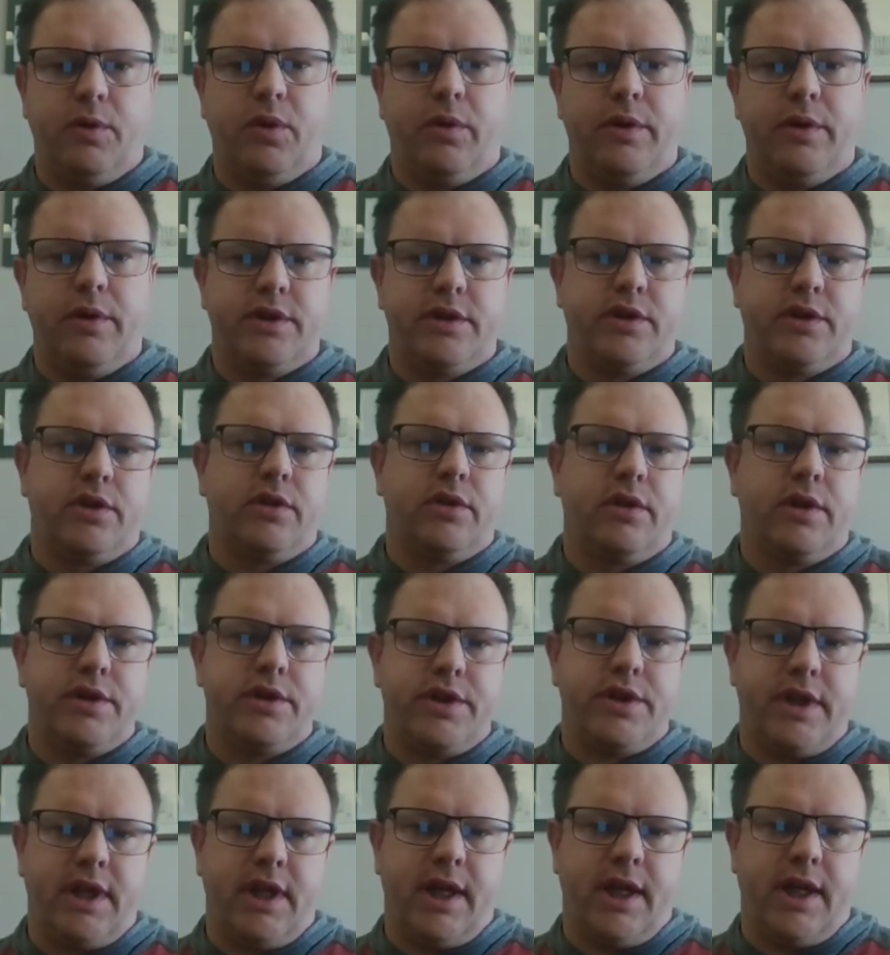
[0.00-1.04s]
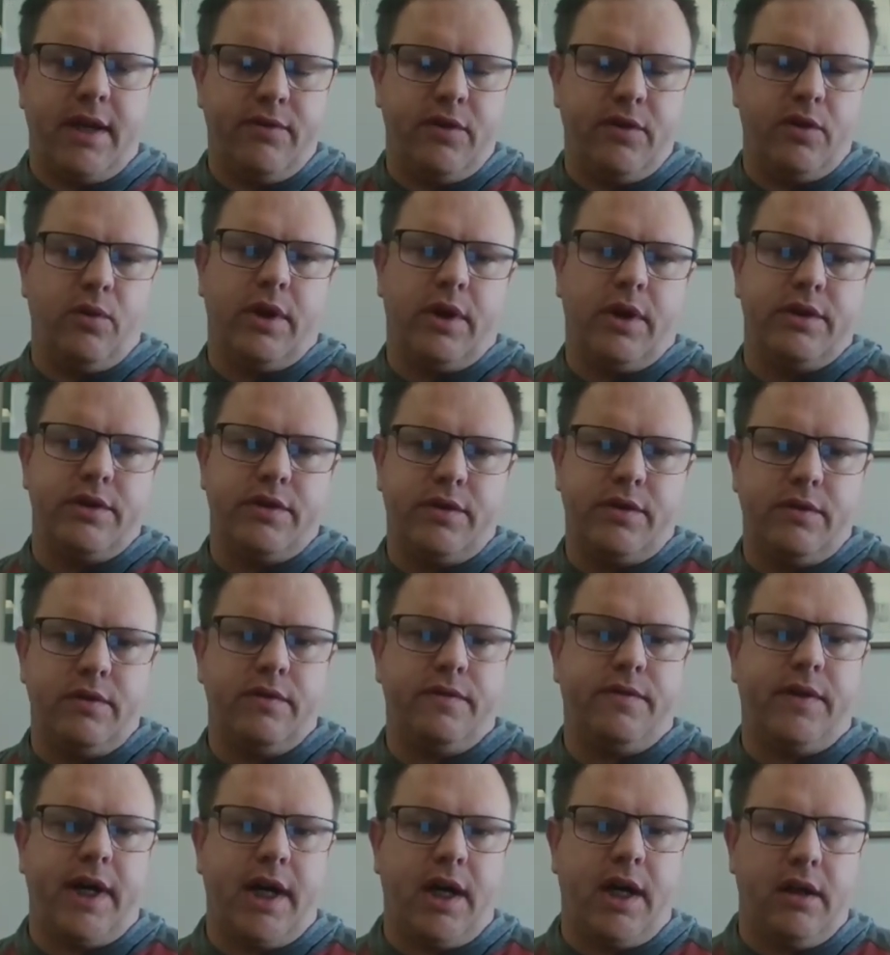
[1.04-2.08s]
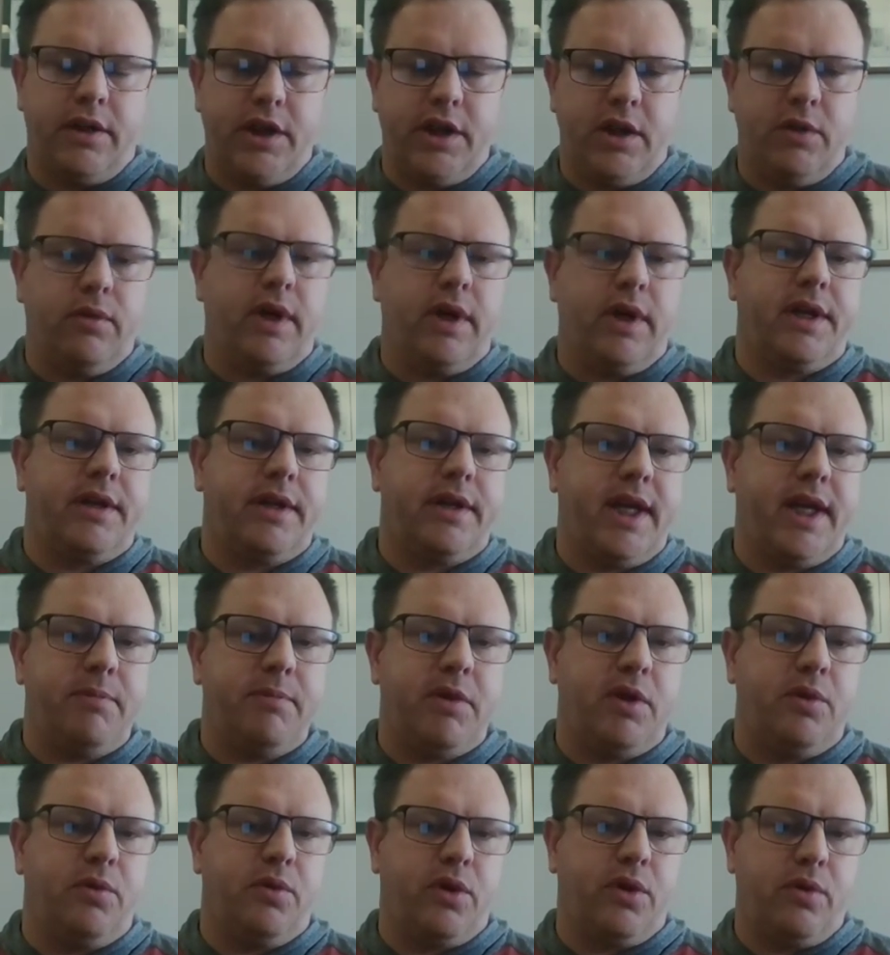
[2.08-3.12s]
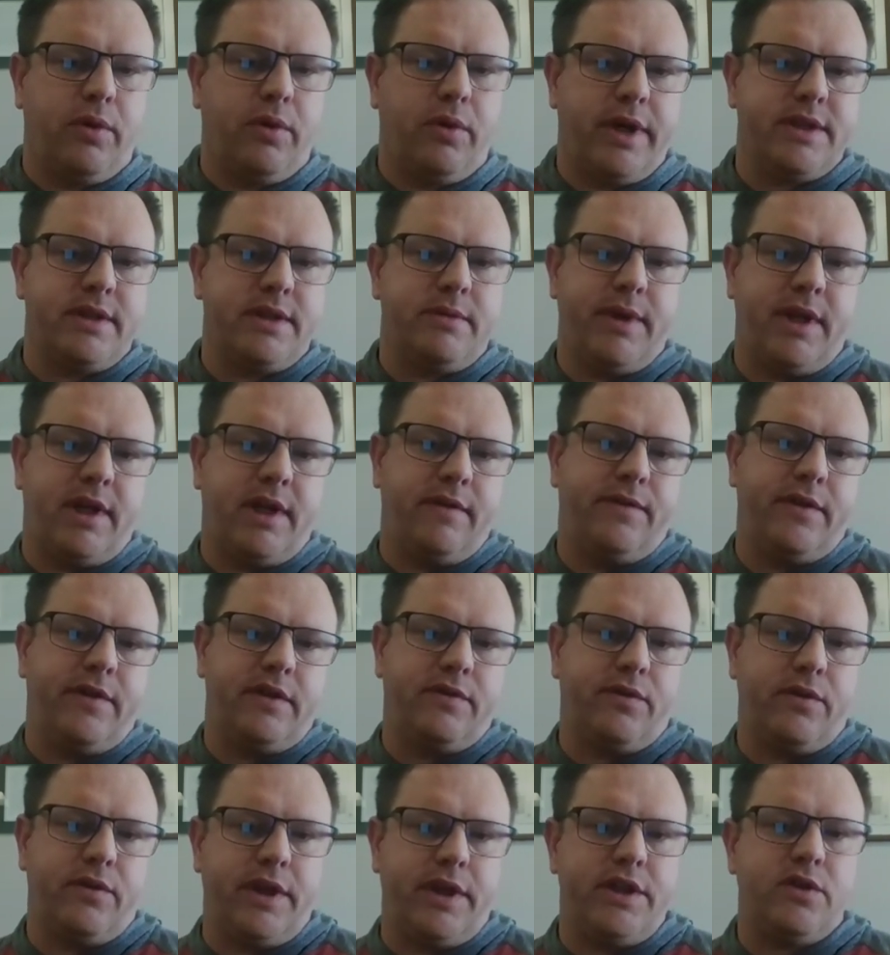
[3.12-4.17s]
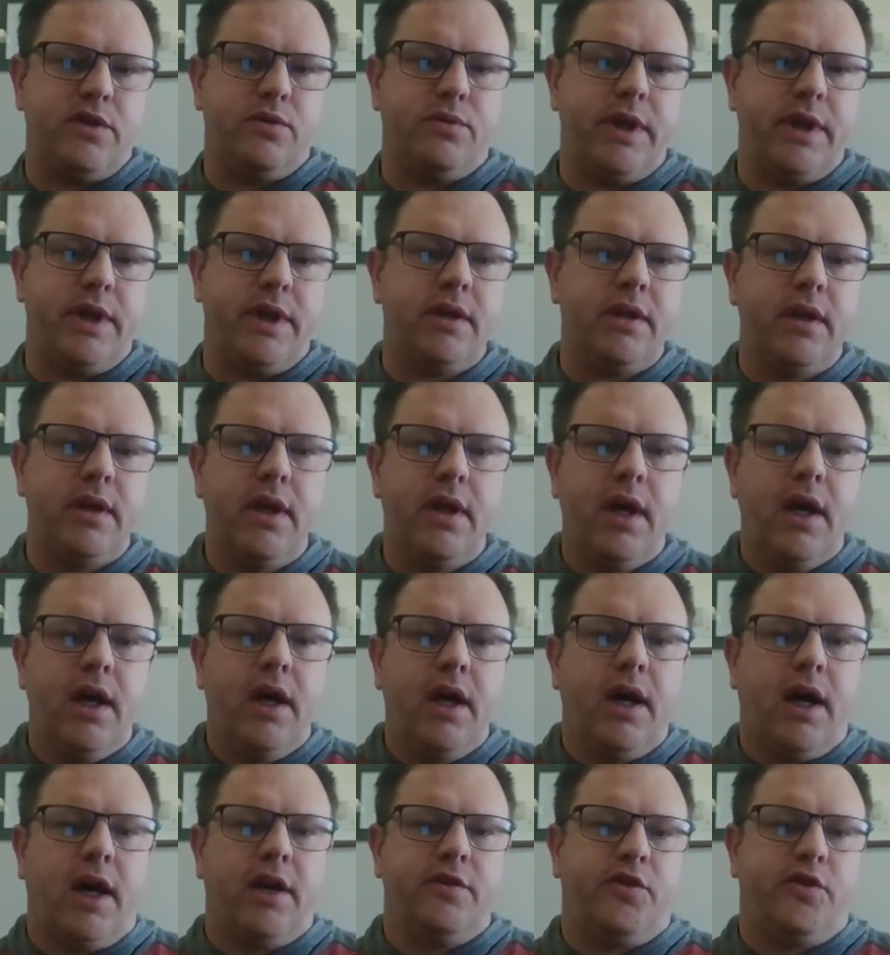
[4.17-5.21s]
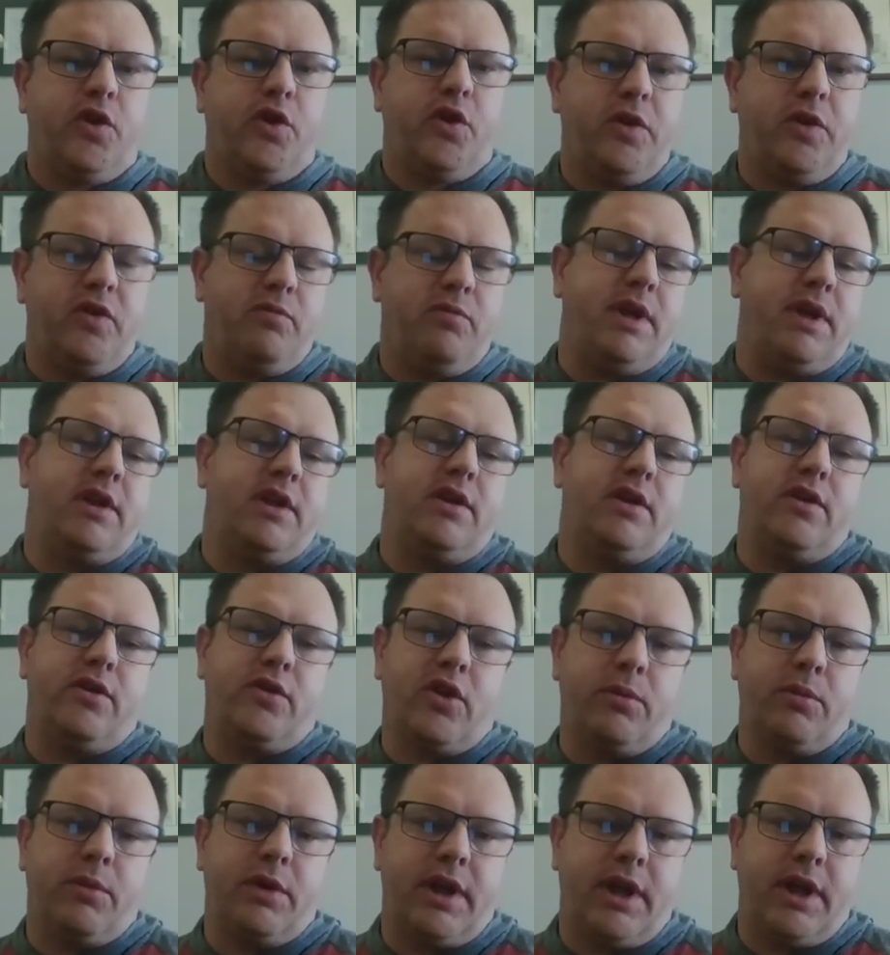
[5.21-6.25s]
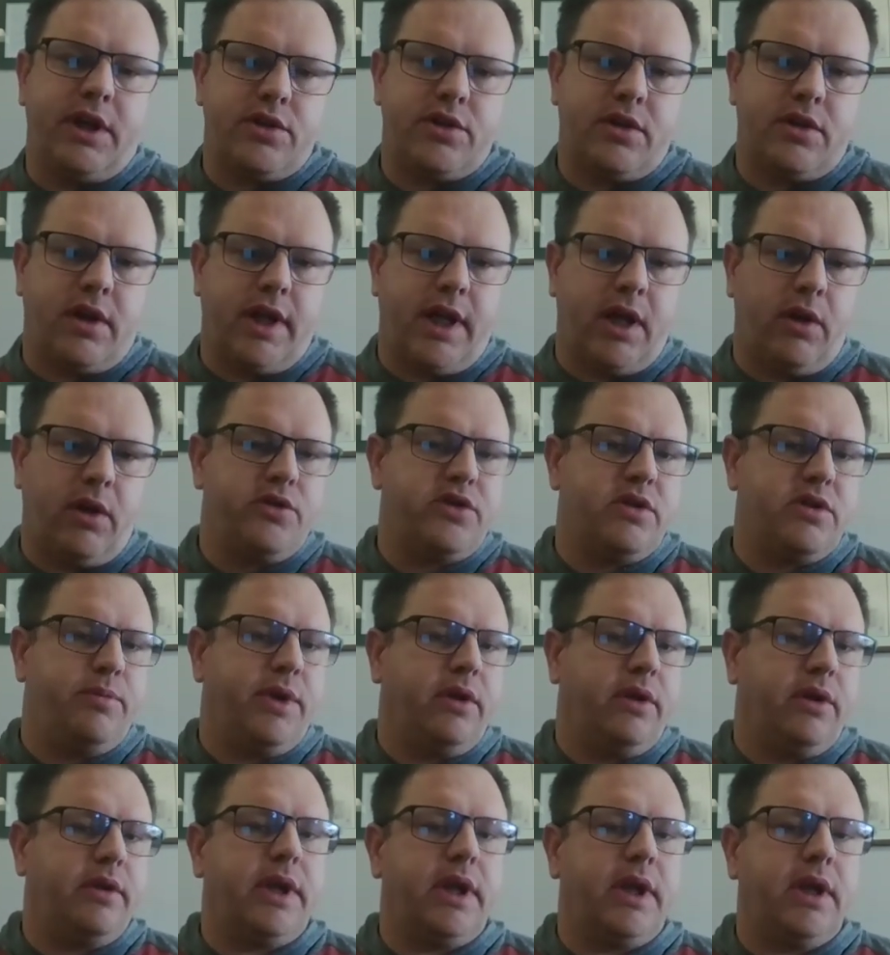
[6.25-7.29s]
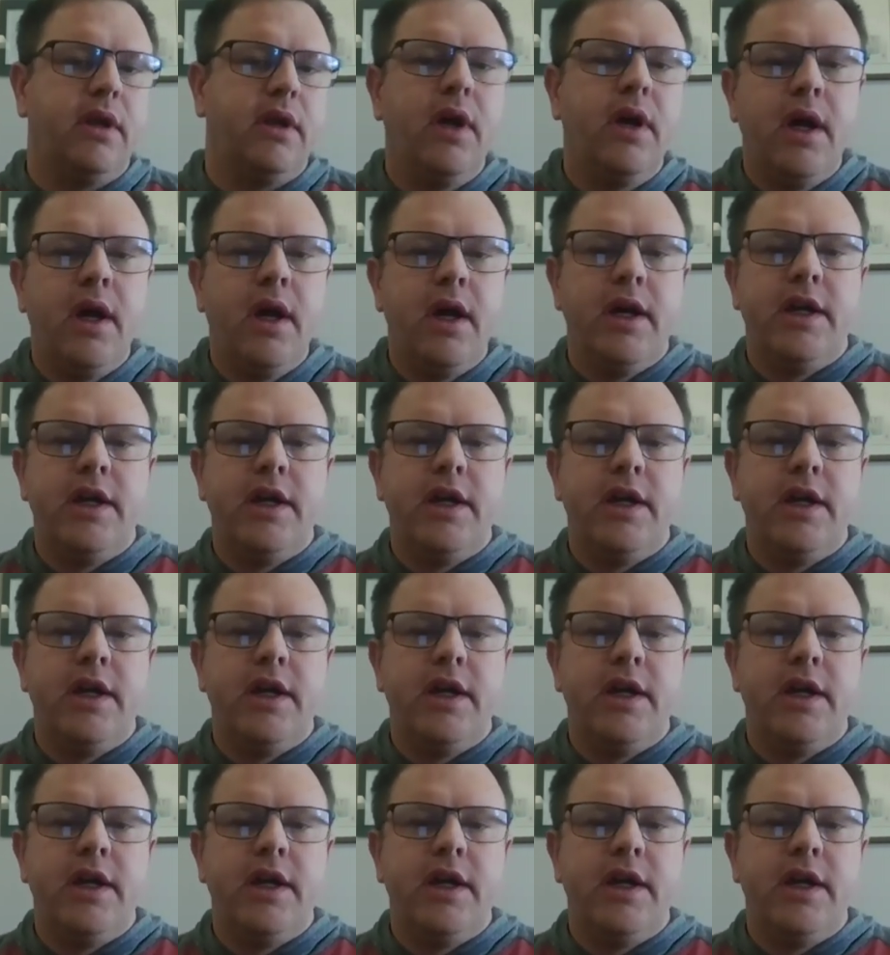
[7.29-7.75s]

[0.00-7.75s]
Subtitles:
We would always encourage everyone to file a UI claim and request benefits for each week until we've made a determination on eligibility.